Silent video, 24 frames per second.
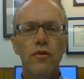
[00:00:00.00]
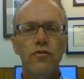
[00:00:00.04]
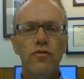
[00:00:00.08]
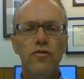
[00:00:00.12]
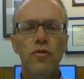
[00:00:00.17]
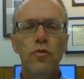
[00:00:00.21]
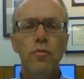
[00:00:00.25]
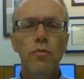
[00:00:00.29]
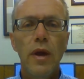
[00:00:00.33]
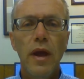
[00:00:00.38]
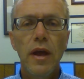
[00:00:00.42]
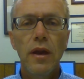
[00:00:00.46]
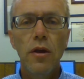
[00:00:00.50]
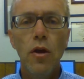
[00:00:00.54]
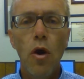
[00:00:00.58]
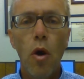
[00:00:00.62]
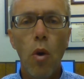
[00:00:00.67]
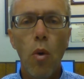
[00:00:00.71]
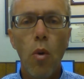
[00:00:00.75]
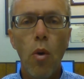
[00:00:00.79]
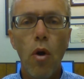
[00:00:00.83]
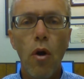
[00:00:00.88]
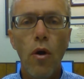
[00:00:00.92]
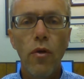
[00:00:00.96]
As you may
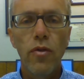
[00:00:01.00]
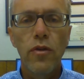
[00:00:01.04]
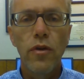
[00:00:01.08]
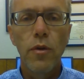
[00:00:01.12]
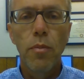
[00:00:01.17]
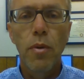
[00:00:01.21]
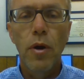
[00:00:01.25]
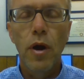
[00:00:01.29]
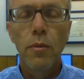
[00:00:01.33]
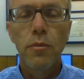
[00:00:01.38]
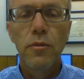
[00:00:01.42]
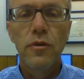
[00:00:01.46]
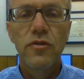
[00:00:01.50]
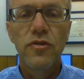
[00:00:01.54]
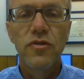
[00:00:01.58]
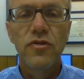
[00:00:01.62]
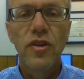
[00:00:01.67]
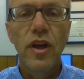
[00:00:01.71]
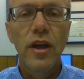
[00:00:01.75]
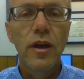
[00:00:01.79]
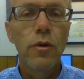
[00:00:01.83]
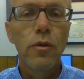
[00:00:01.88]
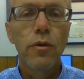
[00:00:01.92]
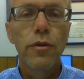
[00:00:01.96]
know, all the departments
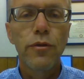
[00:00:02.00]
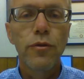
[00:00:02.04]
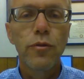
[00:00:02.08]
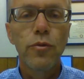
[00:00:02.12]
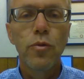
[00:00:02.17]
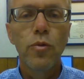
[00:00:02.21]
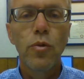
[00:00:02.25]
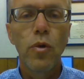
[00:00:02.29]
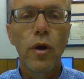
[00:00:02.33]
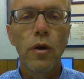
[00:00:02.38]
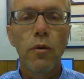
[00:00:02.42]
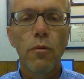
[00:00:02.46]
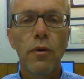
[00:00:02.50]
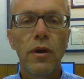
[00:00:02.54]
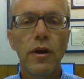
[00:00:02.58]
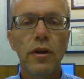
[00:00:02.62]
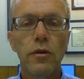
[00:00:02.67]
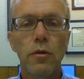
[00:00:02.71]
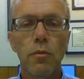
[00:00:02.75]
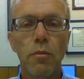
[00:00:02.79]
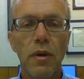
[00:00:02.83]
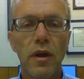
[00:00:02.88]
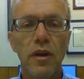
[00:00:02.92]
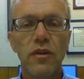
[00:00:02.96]
cycle through on a
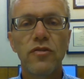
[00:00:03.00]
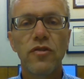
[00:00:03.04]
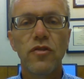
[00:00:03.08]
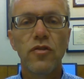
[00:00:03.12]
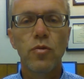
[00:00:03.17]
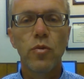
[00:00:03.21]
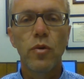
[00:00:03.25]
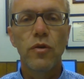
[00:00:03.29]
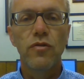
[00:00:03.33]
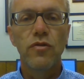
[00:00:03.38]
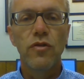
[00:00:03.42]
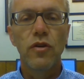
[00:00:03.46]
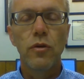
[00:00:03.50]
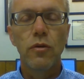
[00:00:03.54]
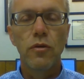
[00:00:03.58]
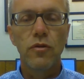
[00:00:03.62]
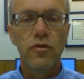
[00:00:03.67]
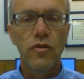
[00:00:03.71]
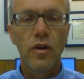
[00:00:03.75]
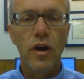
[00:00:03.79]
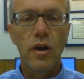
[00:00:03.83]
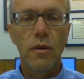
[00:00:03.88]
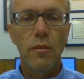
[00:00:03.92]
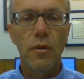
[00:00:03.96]
regular basis once a year
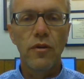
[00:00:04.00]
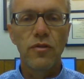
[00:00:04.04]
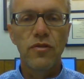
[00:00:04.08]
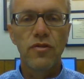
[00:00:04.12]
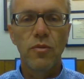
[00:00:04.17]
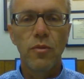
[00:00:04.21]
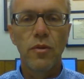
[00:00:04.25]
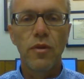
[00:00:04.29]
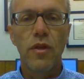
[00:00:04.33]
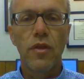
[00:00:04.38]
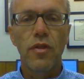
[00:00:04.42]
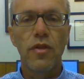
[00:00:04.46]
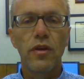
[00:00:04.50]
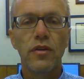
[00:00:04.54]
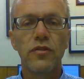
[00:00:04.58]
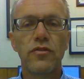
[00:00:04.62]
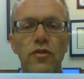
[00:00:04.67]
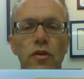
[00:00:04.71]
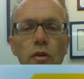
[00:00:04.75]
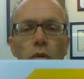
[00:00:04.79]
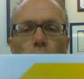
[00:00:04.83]
and talk about some of the things that